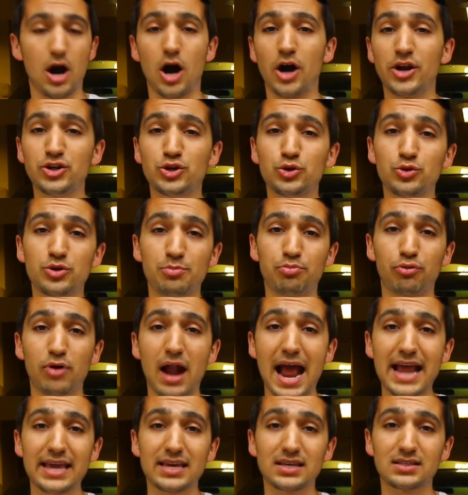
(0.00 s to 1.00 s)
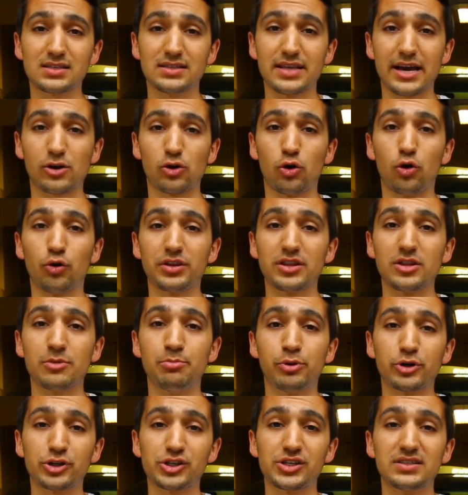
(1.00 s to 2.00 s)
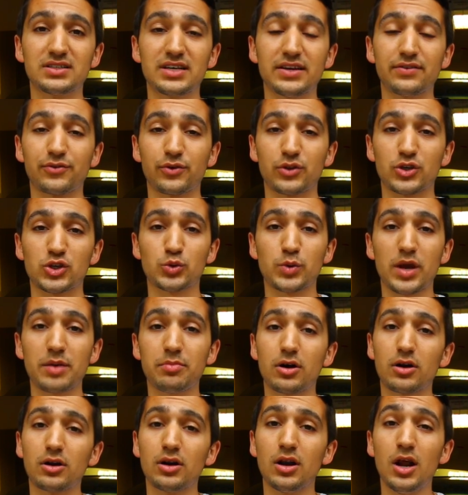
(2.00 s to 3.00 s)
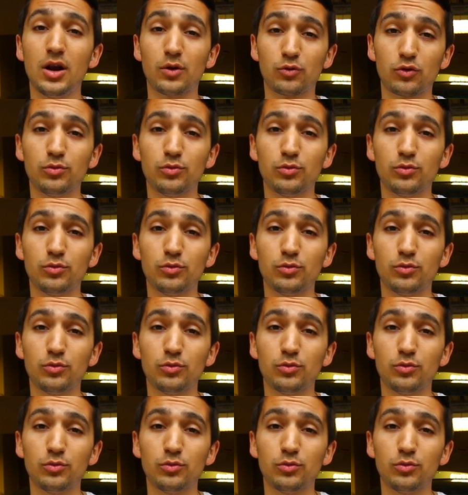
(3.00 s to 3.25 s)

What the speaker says: undo the brackets that are holding the bushings in for the sway bar,